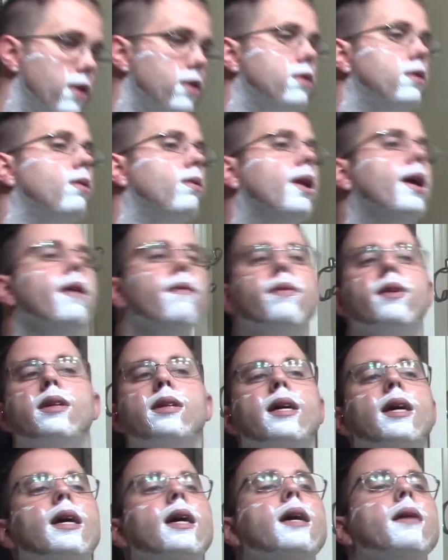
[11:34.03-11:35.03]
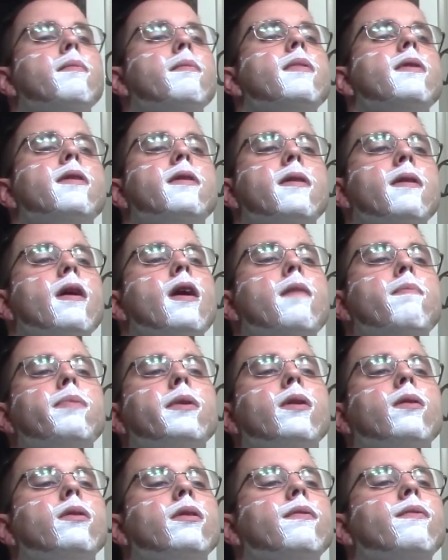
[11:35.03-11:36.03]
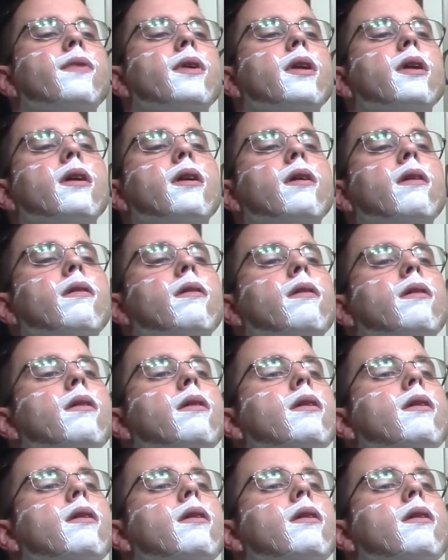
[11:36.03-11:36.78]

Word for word: just don't have the time to upload the video